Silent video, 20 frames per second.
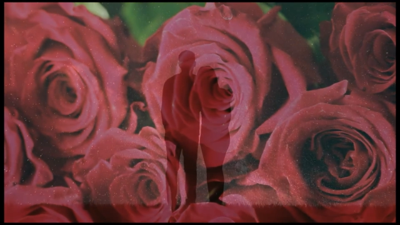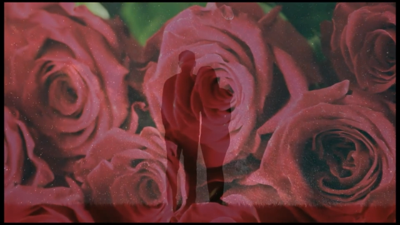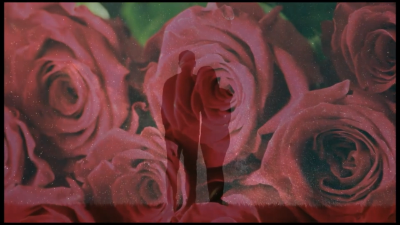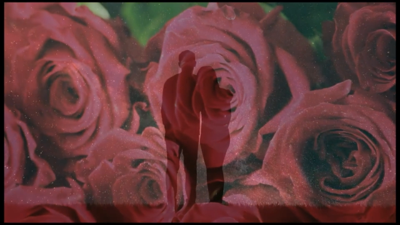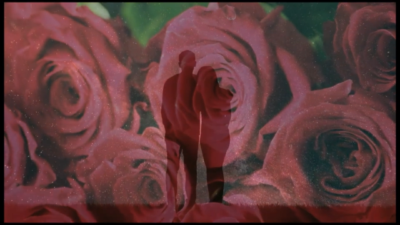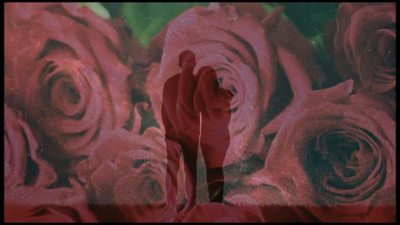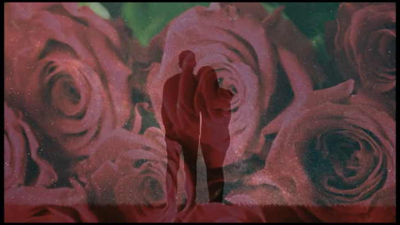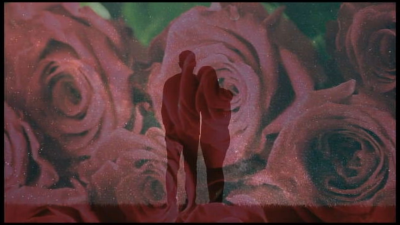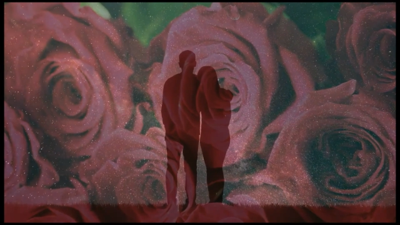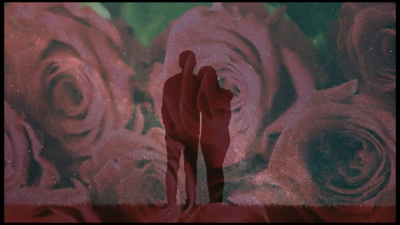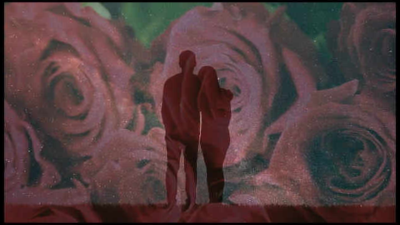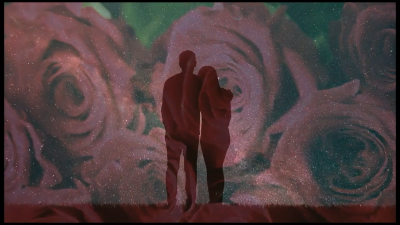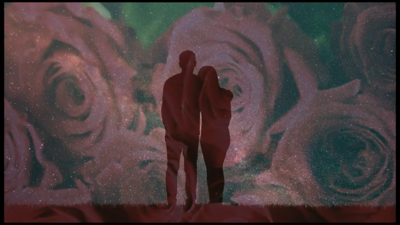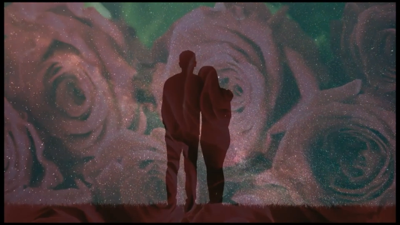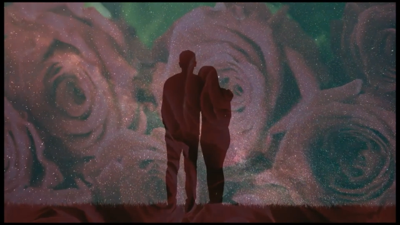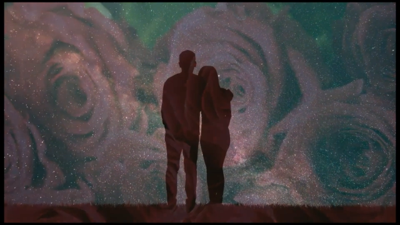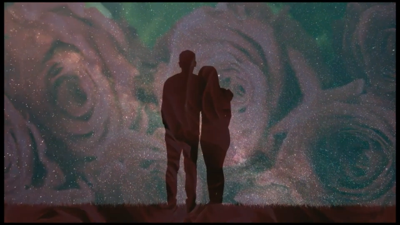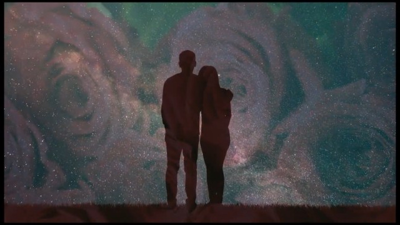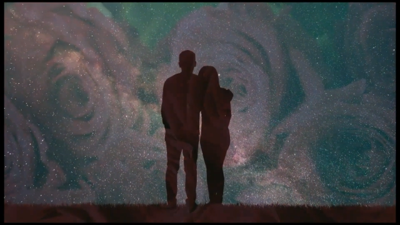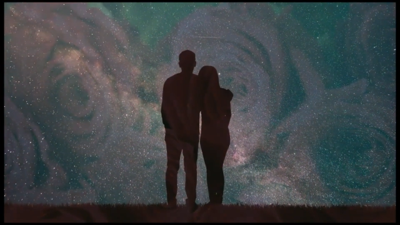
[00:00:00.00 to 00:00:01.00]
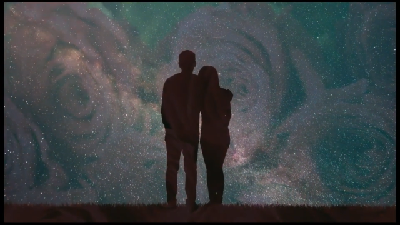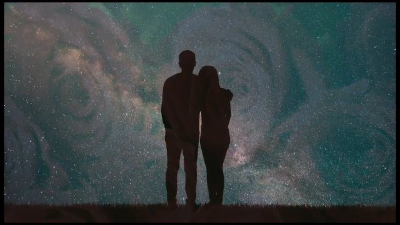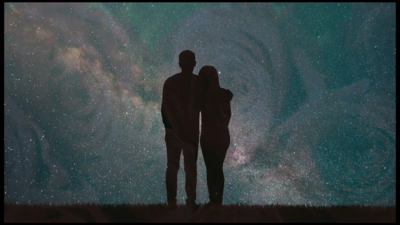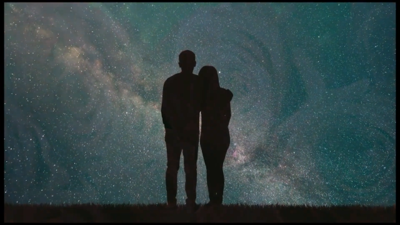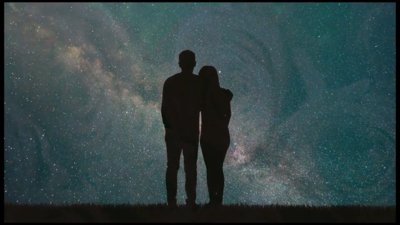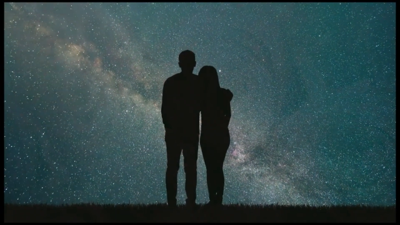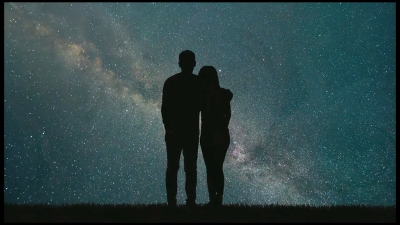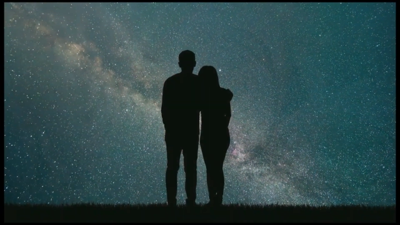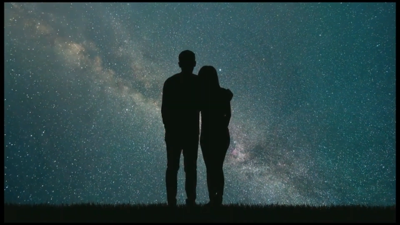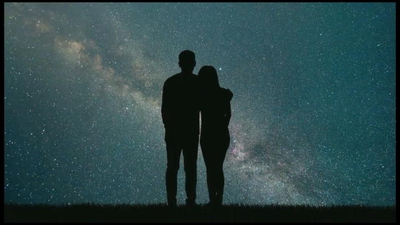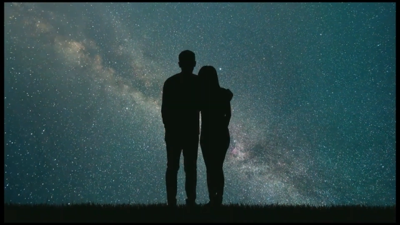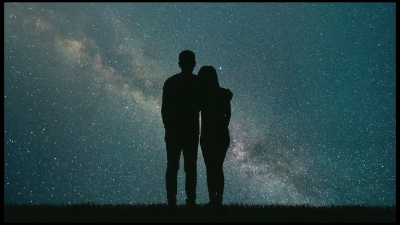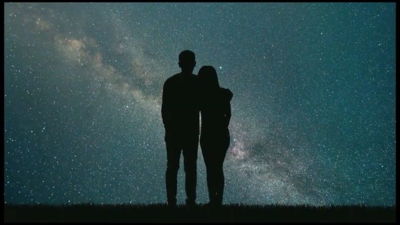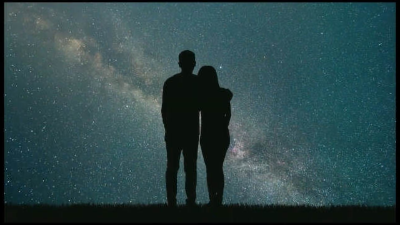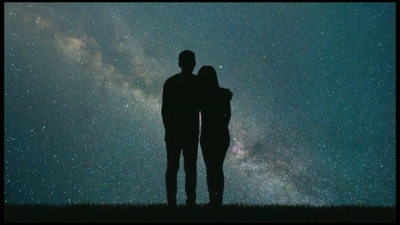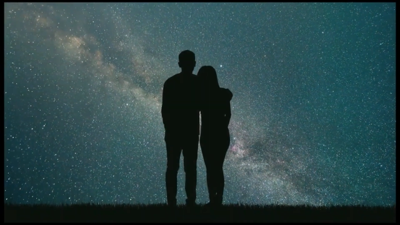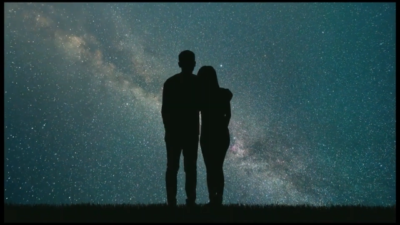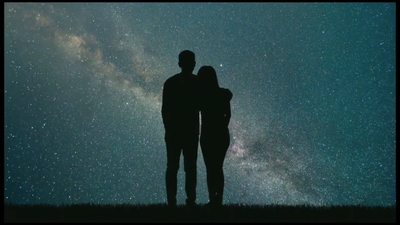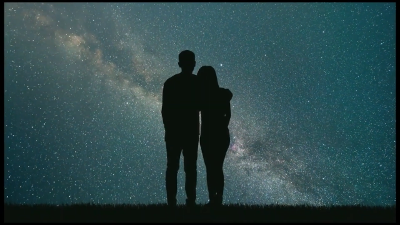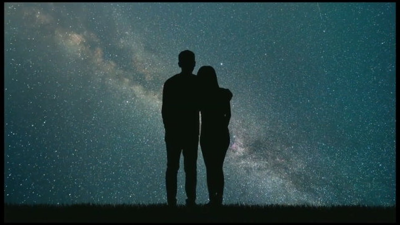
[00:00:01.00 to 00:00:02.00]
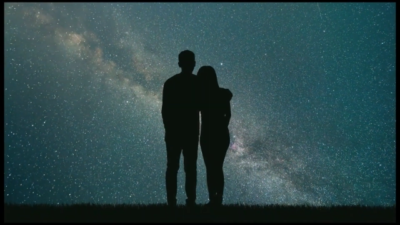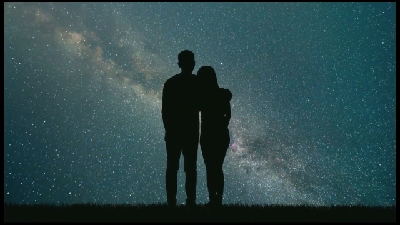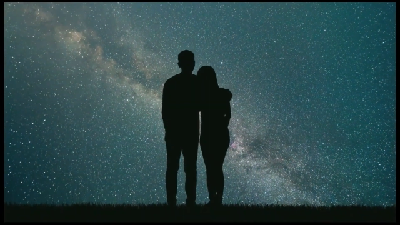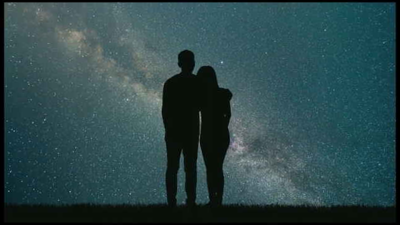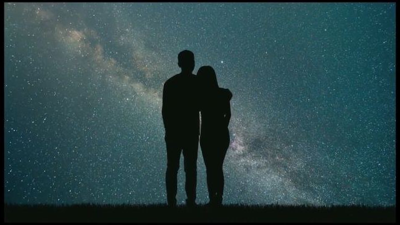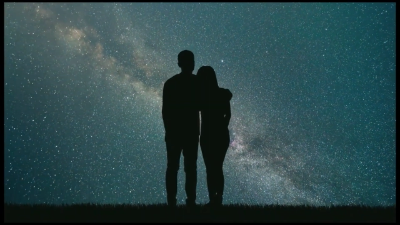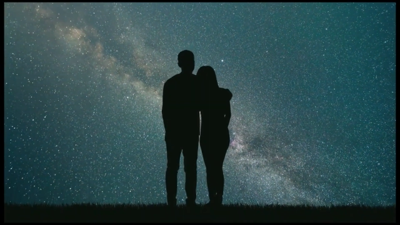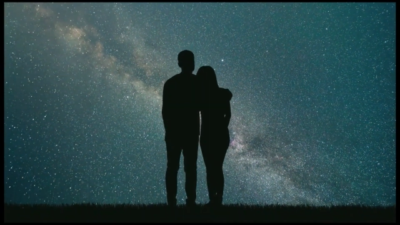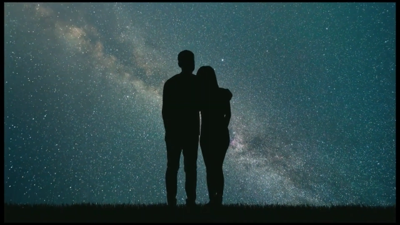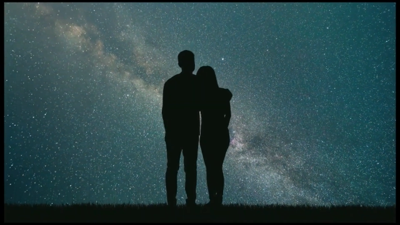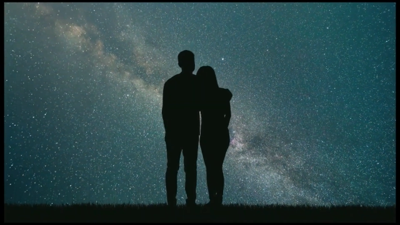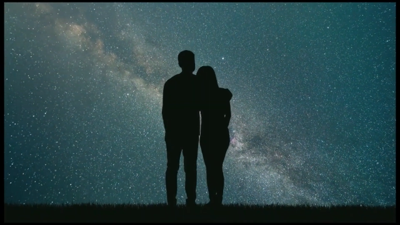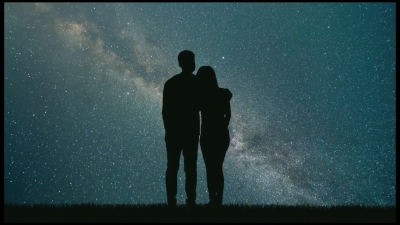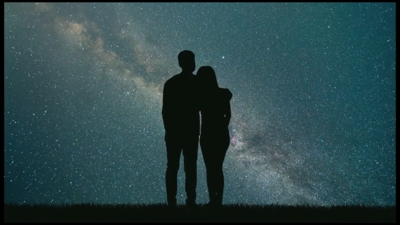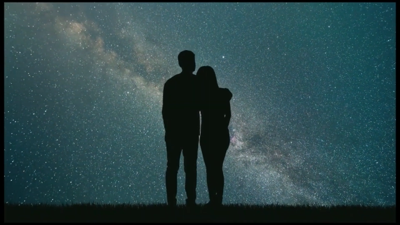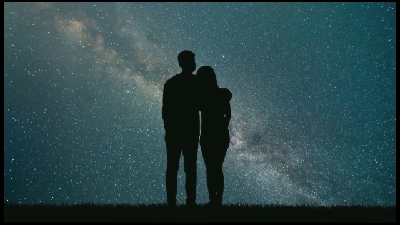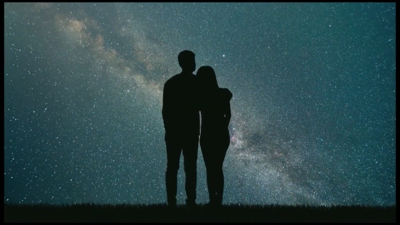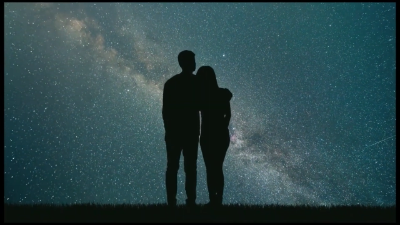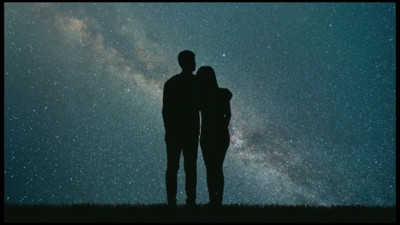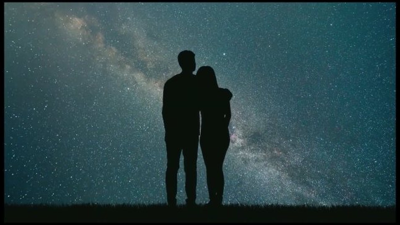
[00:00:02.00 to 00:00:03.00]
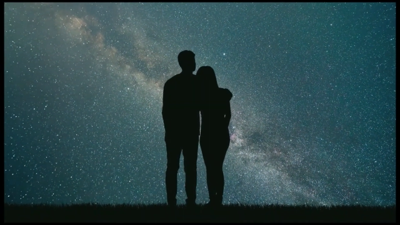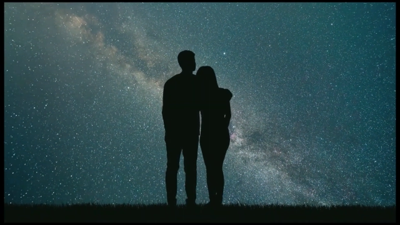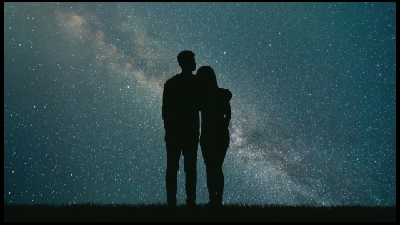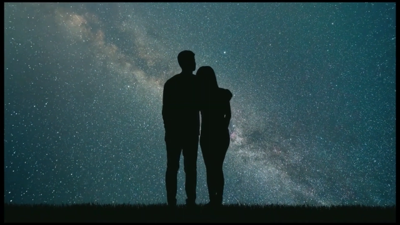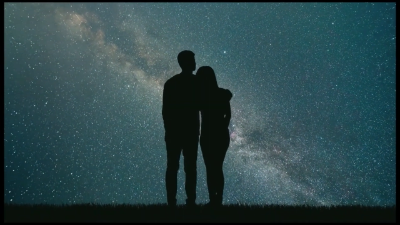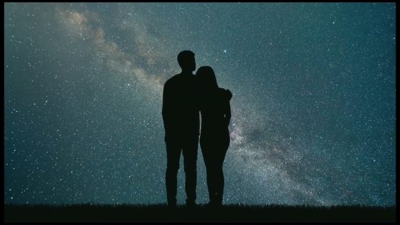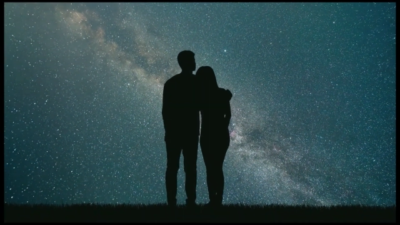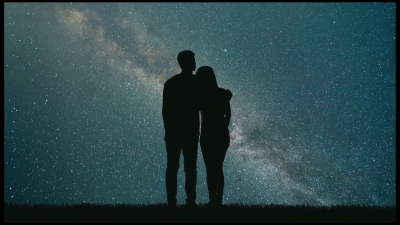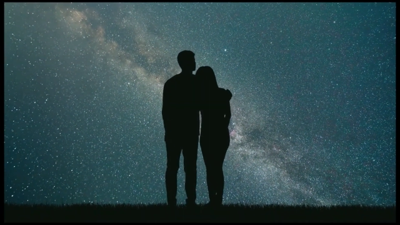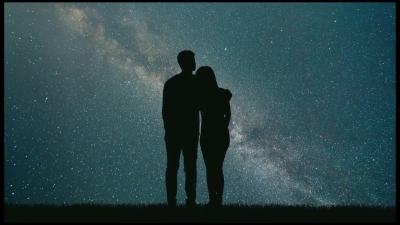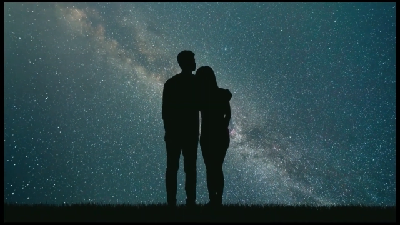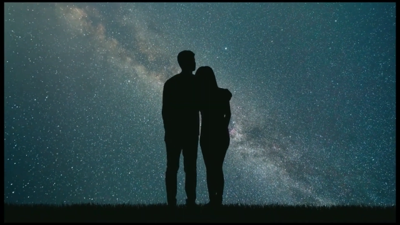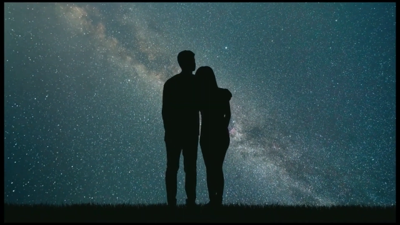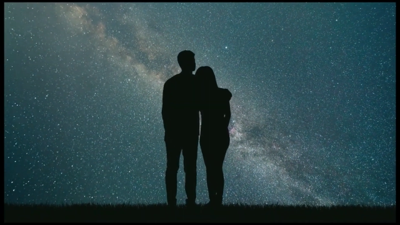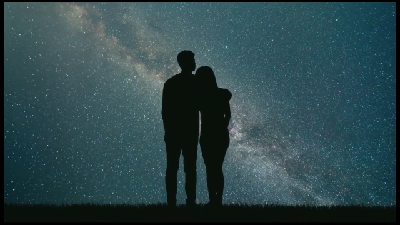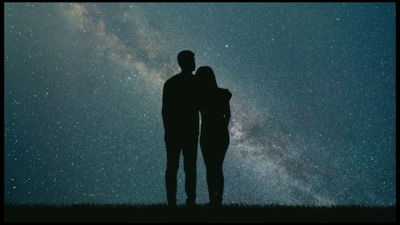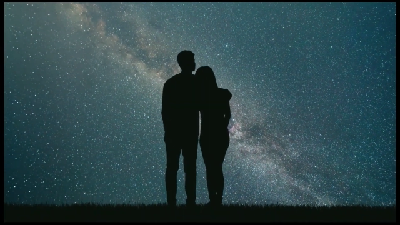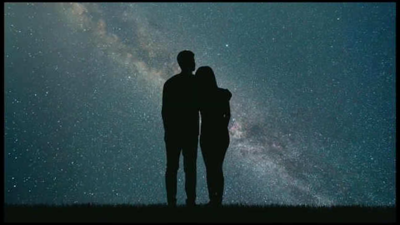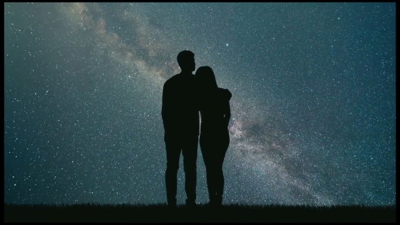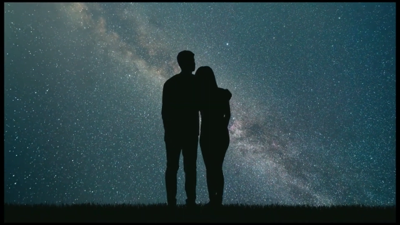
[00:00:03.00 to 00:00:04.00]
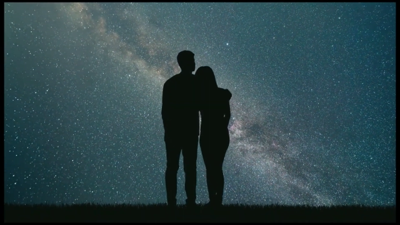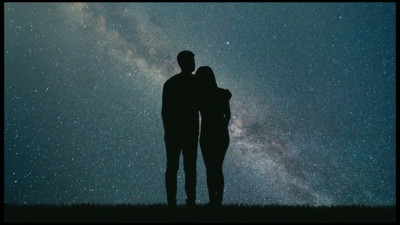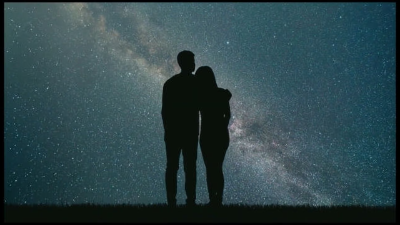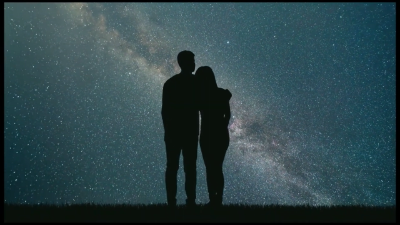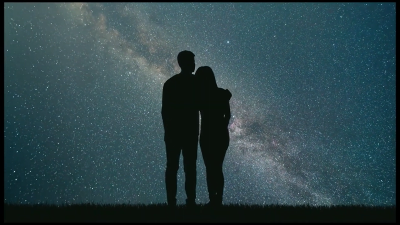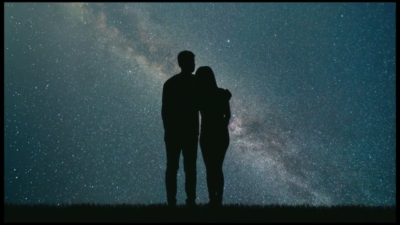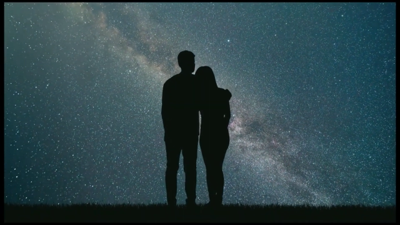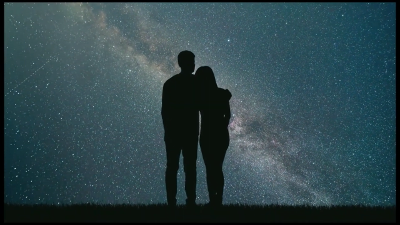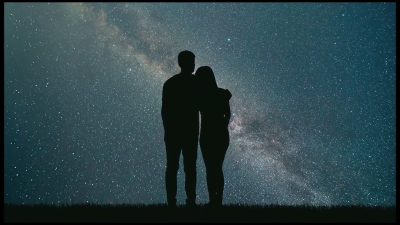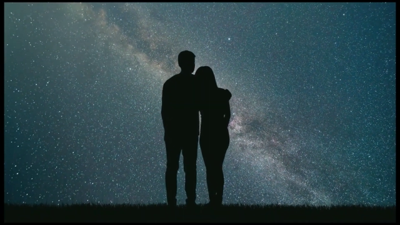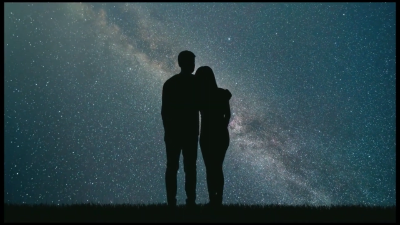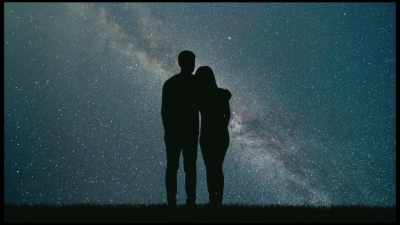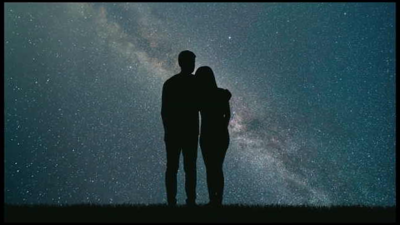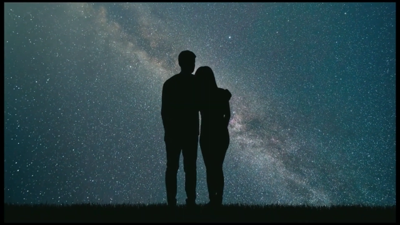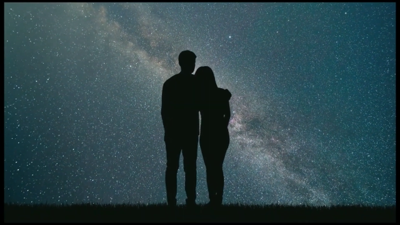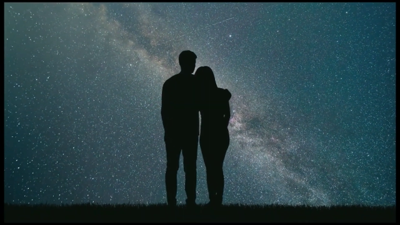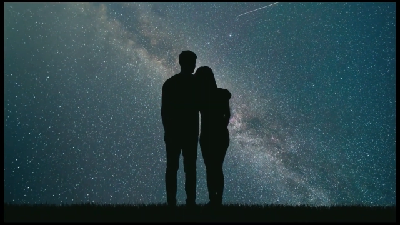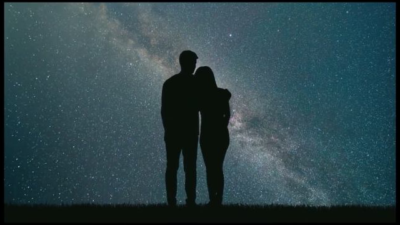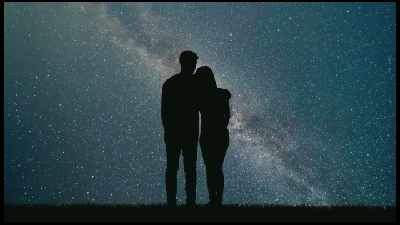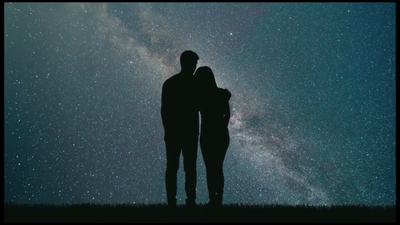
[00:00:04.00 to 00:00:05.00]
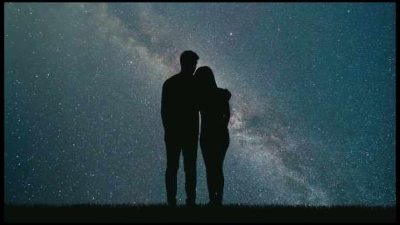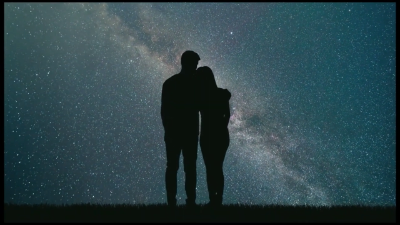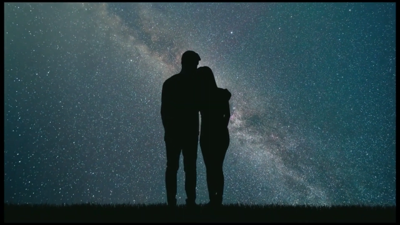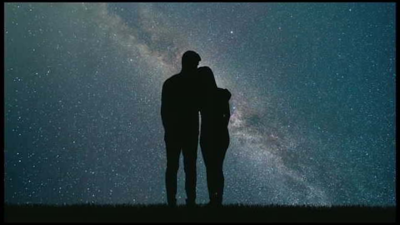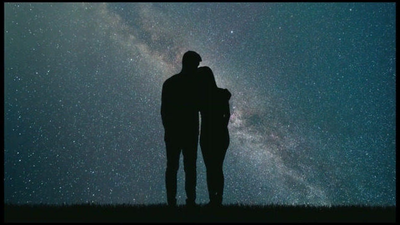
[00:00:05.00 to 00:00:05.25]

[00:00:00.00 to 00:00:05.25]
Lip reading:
No face is visible, so there are no lips to read.